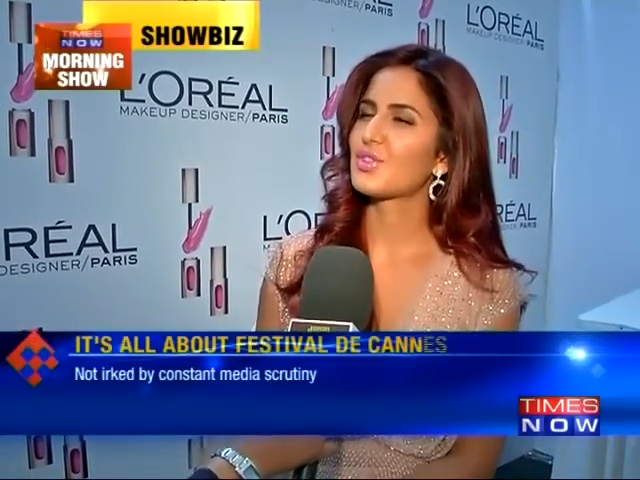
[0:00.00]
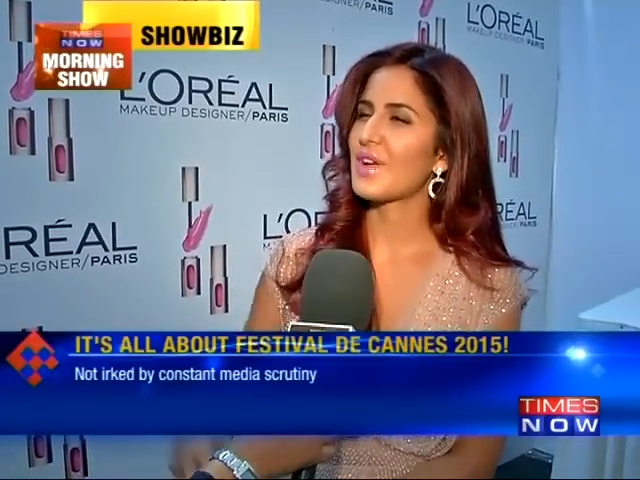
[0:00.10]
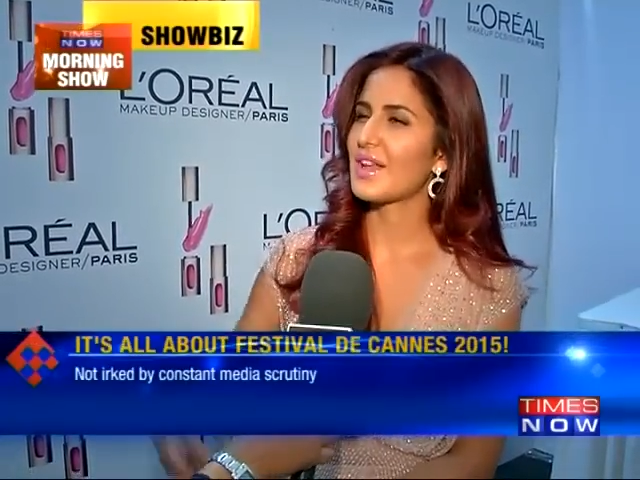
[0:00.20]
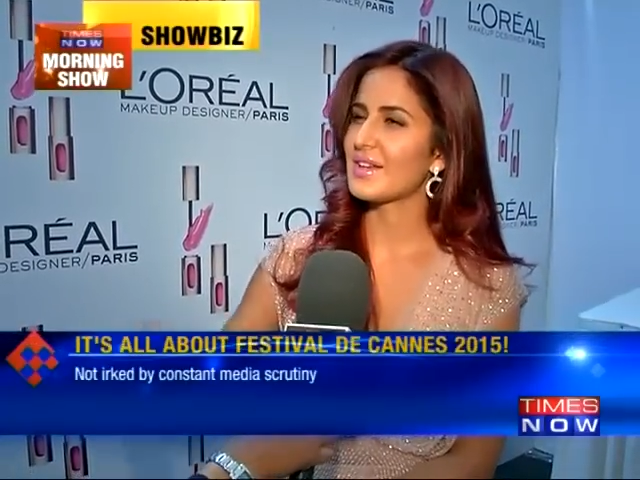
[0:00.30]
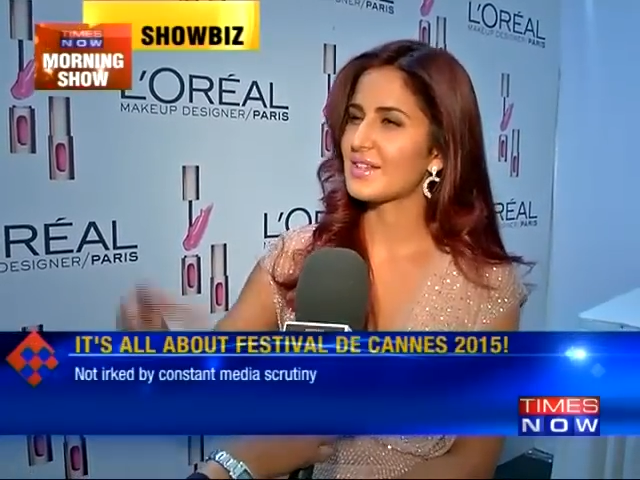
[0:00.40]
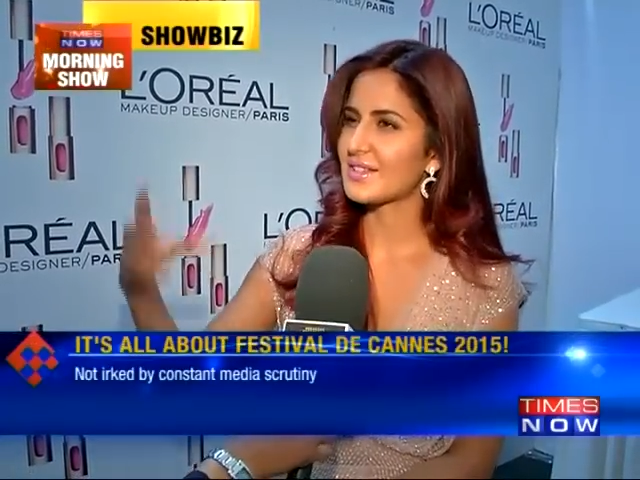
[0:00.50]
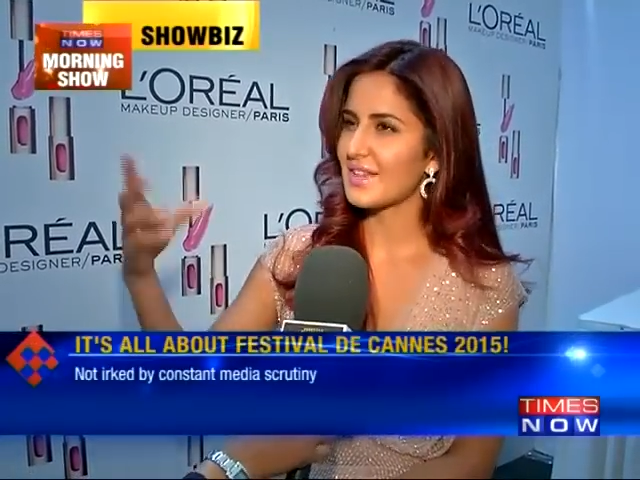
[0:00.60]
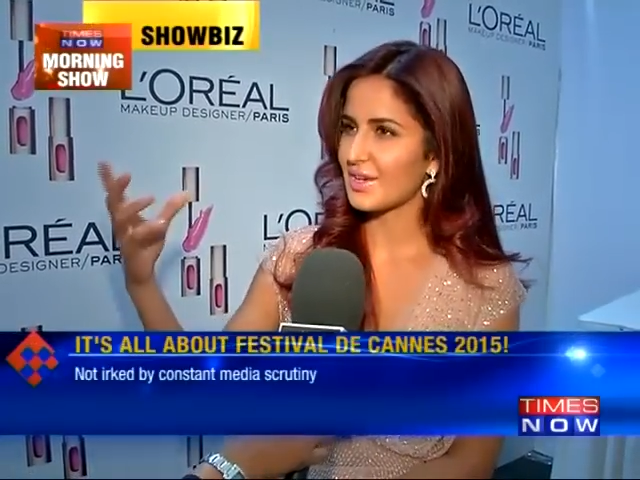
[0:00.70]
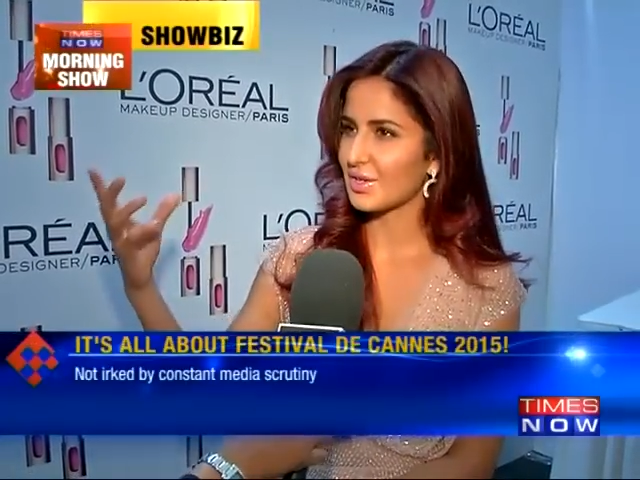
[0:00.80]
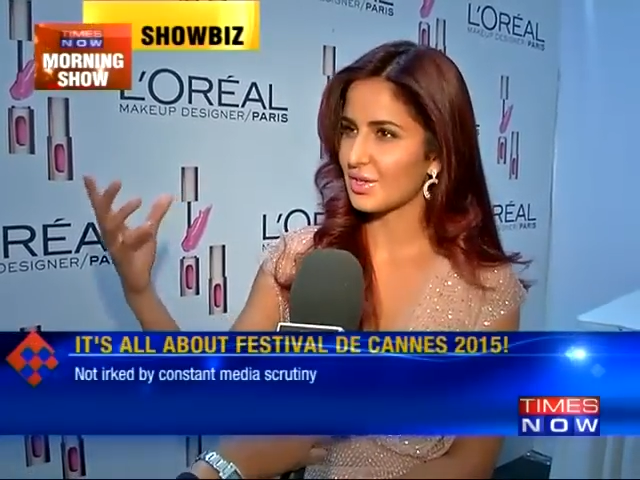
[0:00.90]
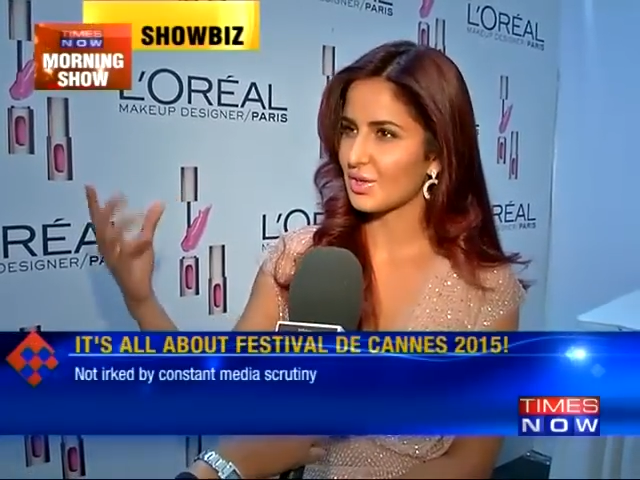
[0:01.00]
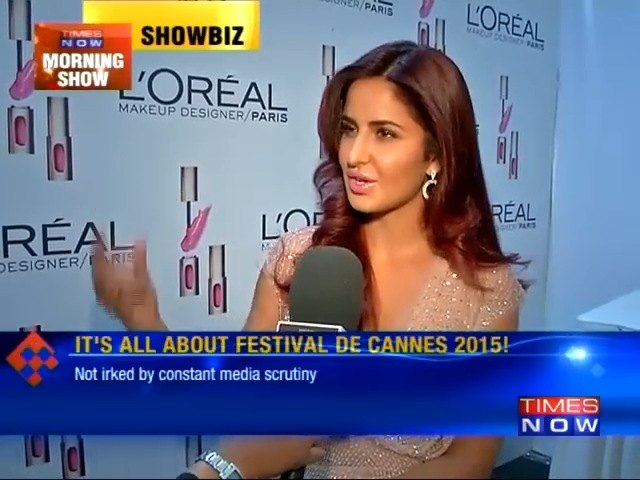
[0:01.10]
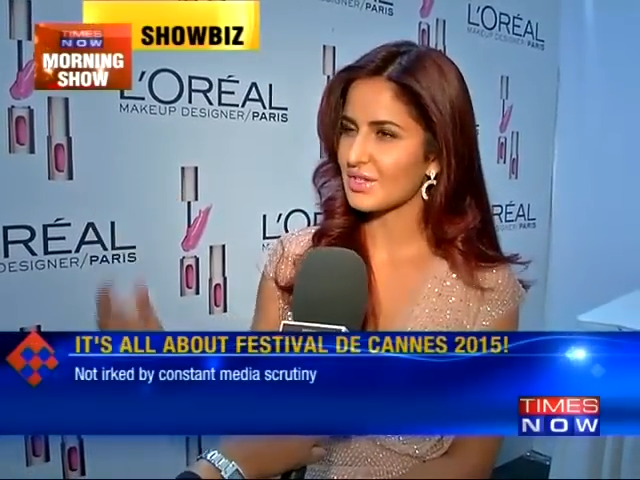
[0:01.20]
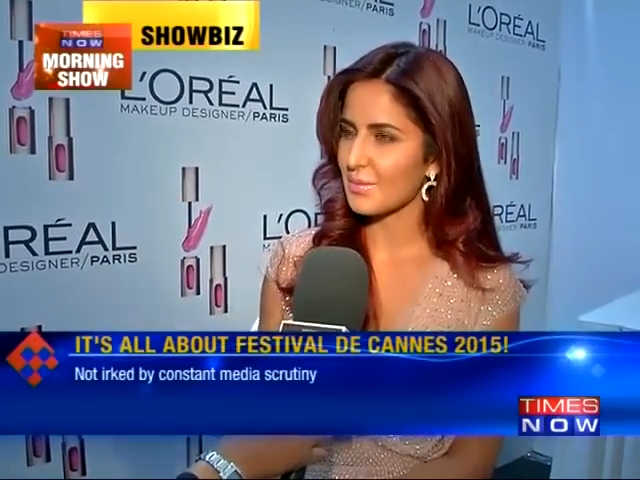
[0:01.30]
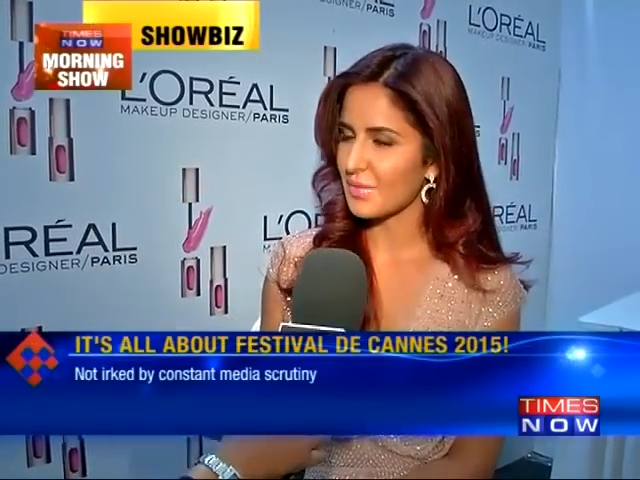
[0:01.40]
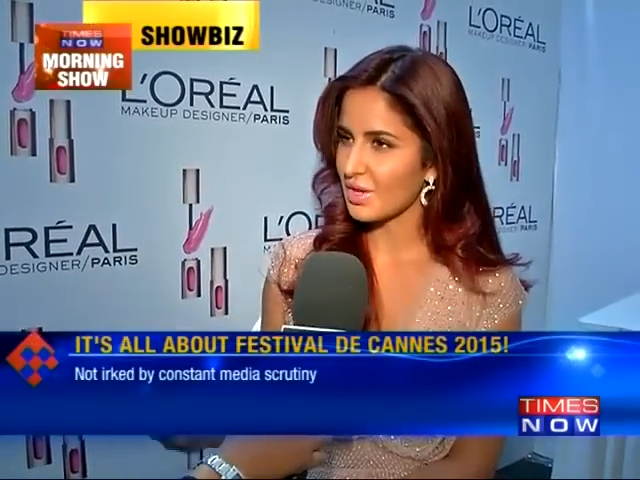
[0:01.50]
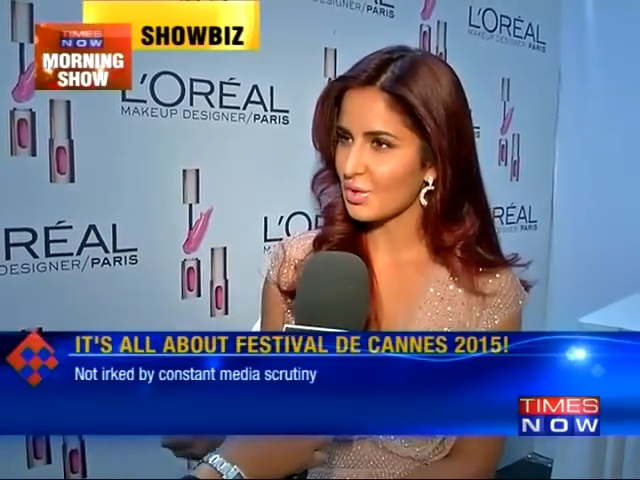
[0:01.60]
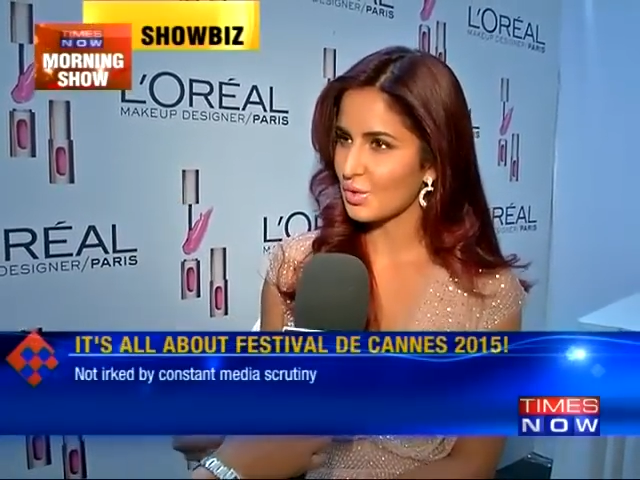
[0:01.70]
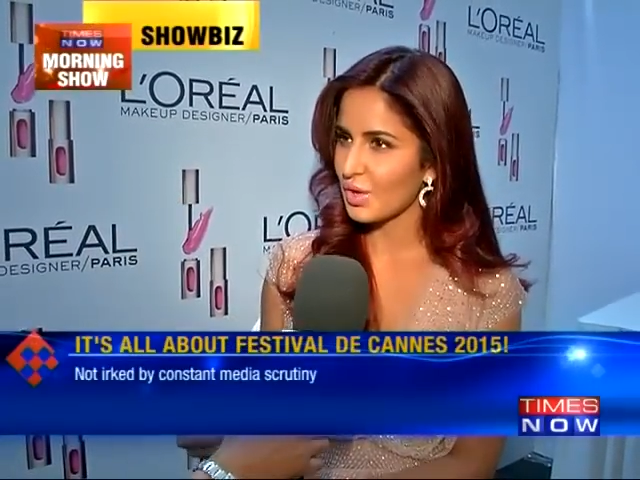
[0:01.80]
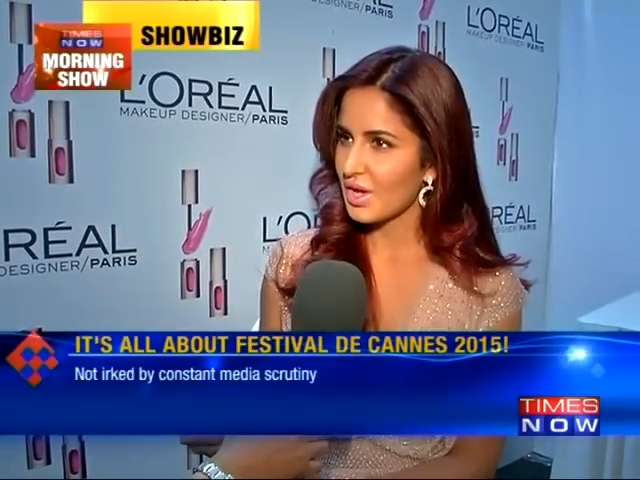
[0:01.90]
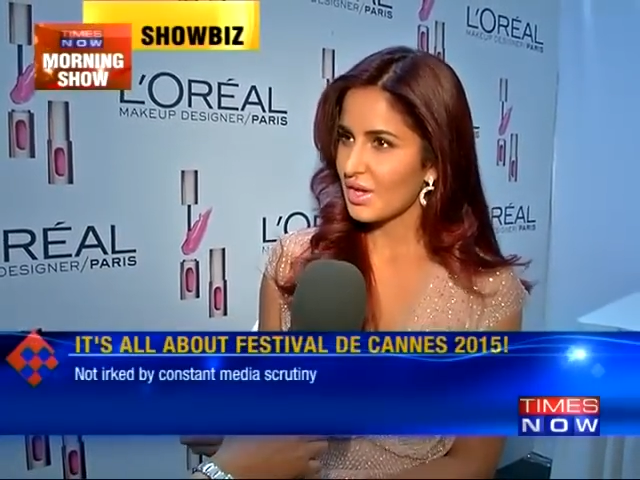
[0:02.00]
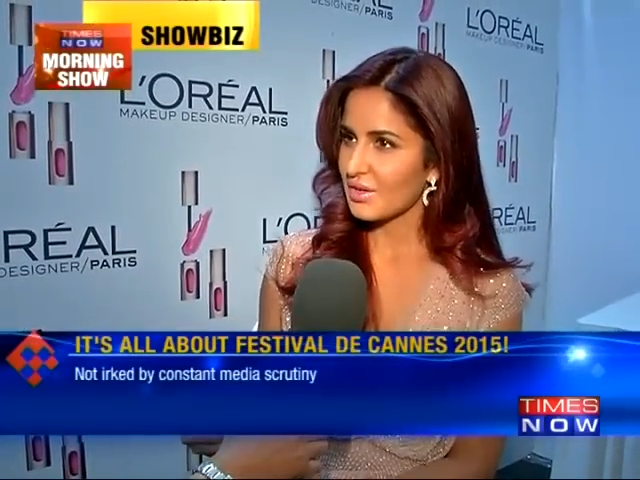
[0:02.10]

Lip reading: trend setter or somebody who